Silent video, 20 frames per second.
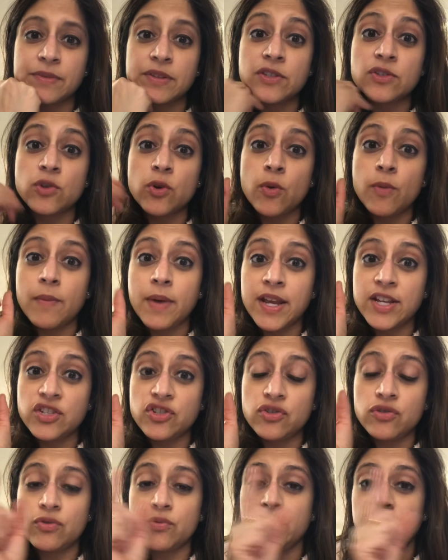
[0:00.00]
So, mind
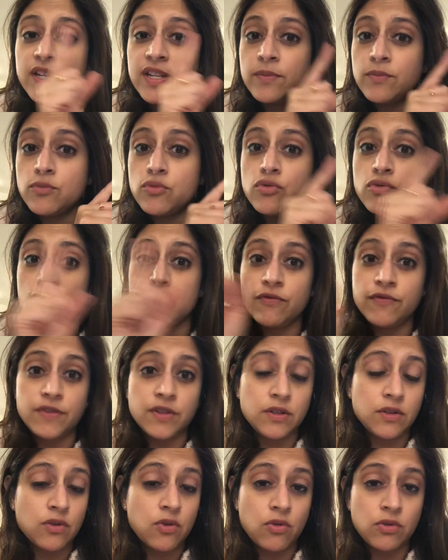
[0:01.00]
you, we had
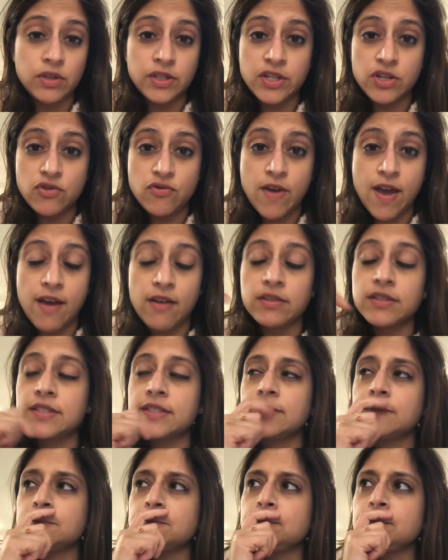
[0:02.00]
moved, totally new house.